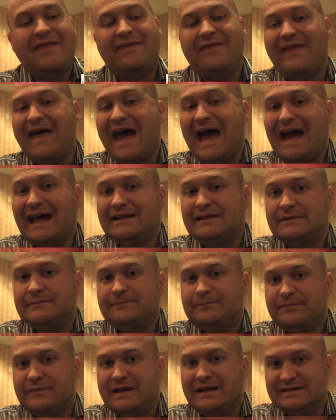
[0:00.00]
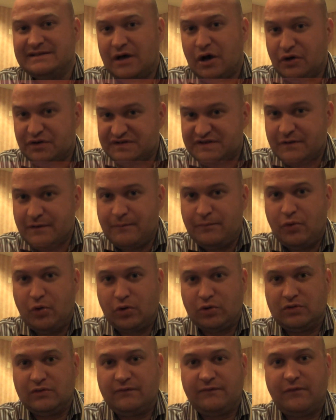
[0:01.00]
That is also
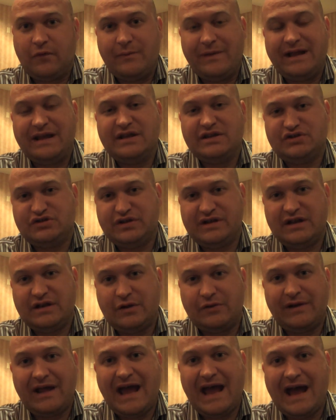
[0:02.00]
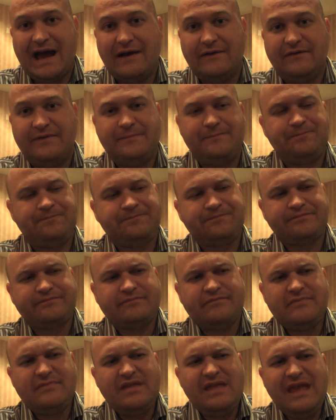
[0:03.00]
important for making sure you don't have
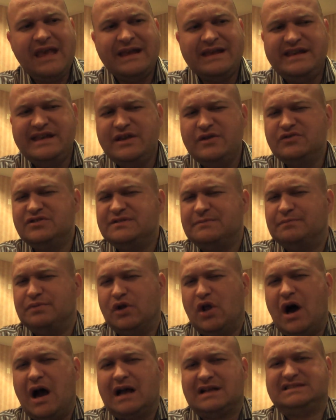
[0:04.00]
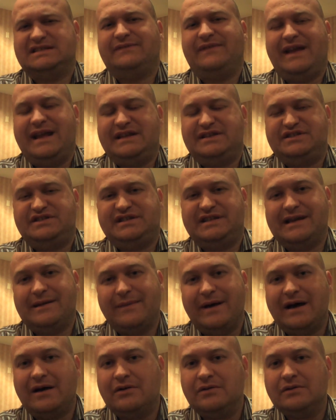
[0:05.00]
huge blocks of
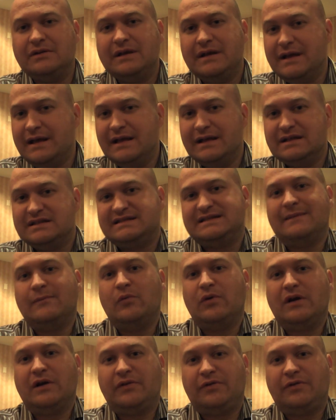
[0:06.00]
HTML somewhere